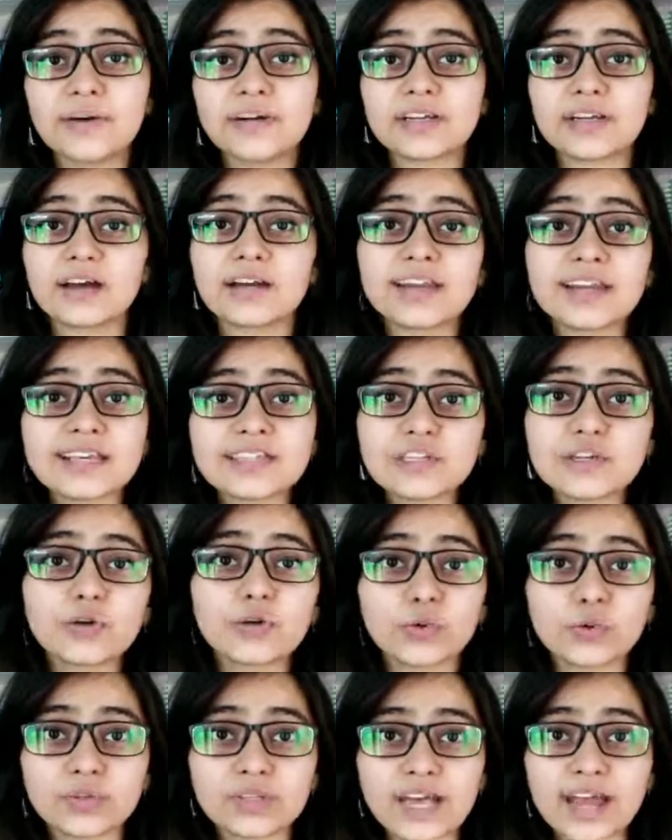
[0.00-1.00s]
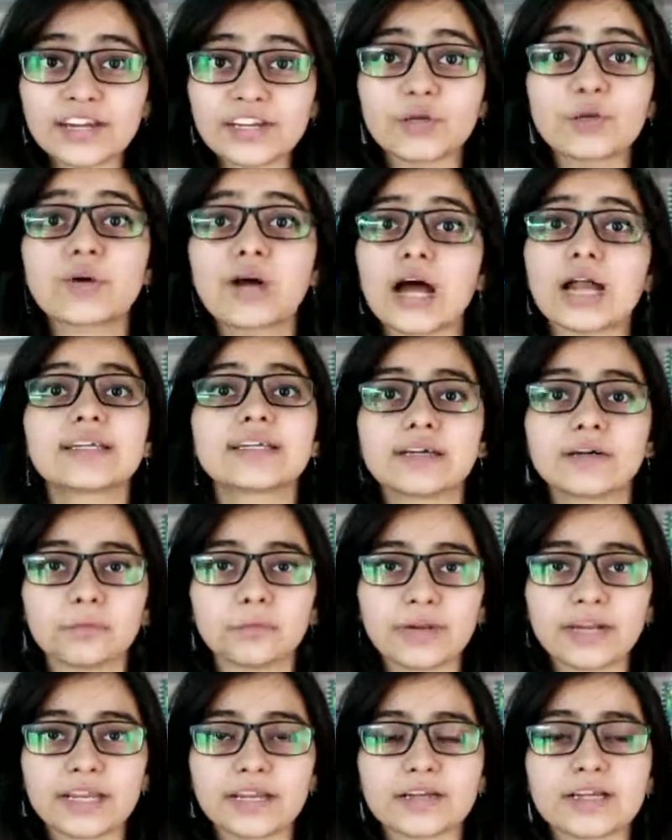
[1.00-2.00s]
But unless you do that, you can't
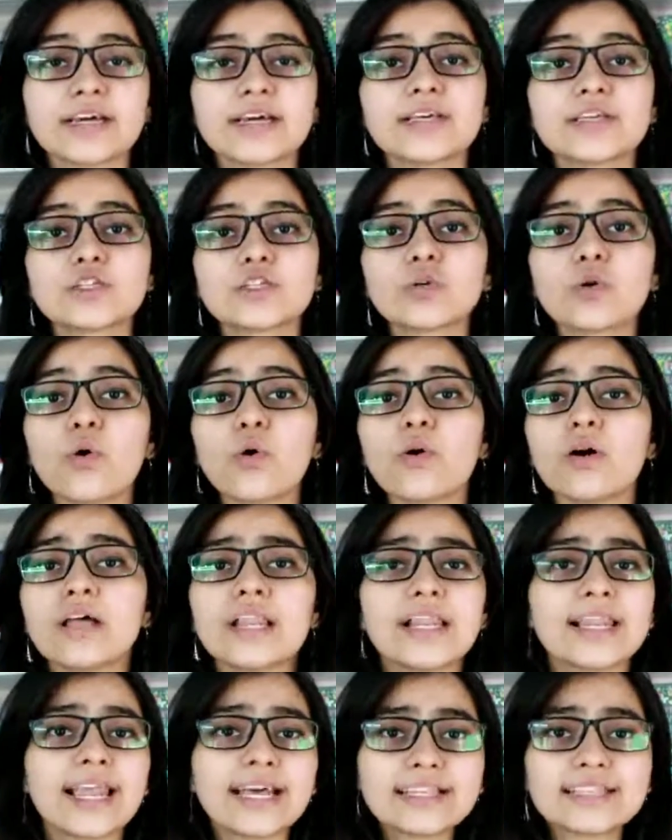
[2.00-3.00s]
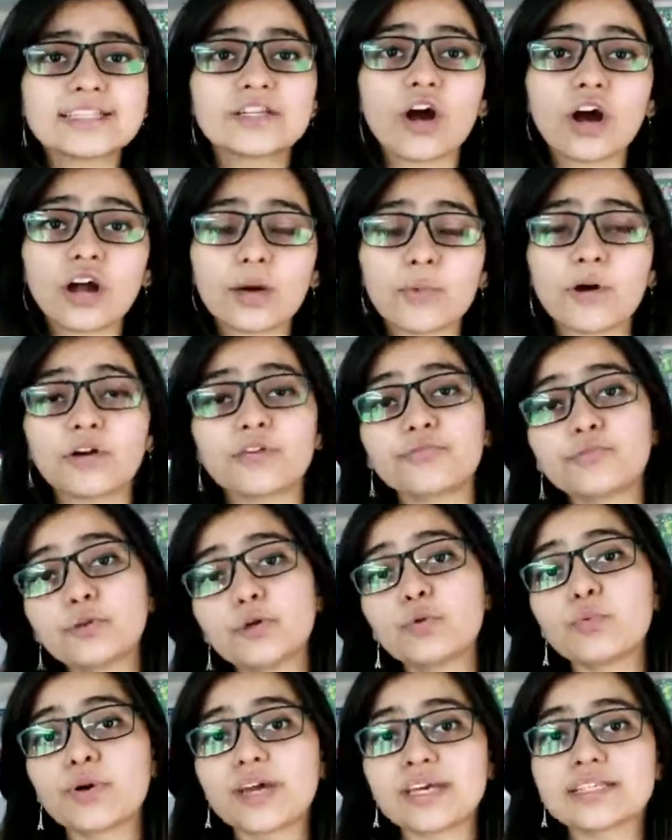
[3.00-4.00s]
complain. So let's talk about a
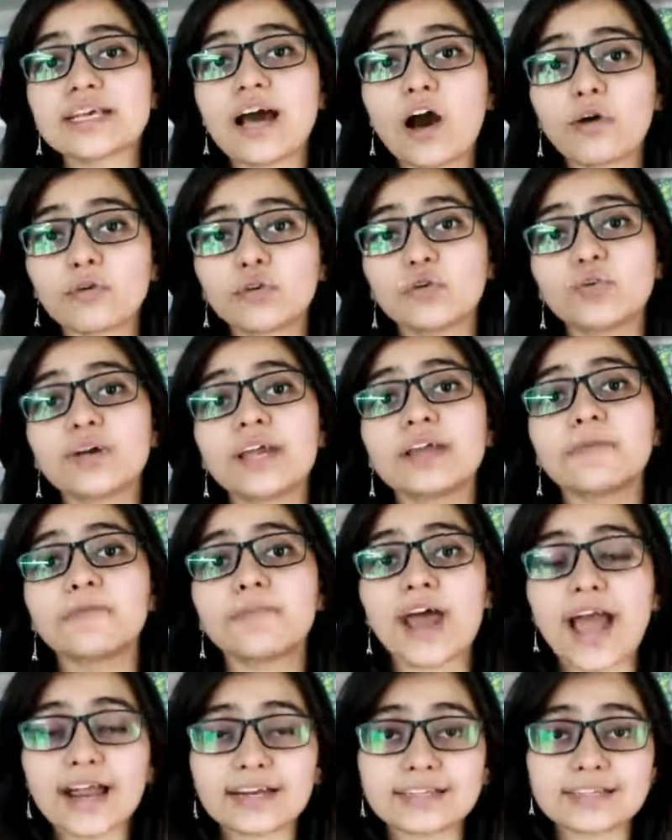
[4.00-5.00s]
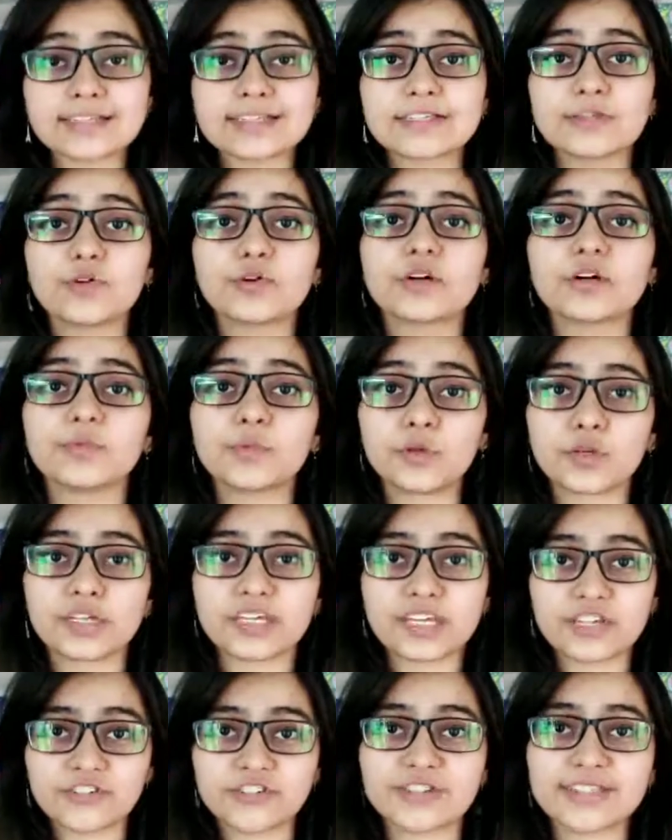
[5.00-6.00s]
few ways how you can practice your
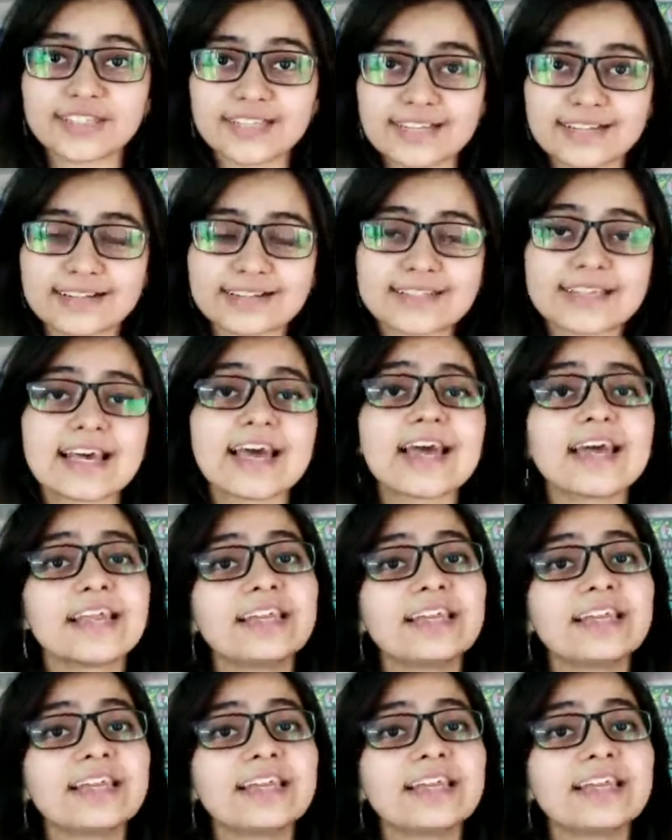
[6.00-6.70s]
communication skills.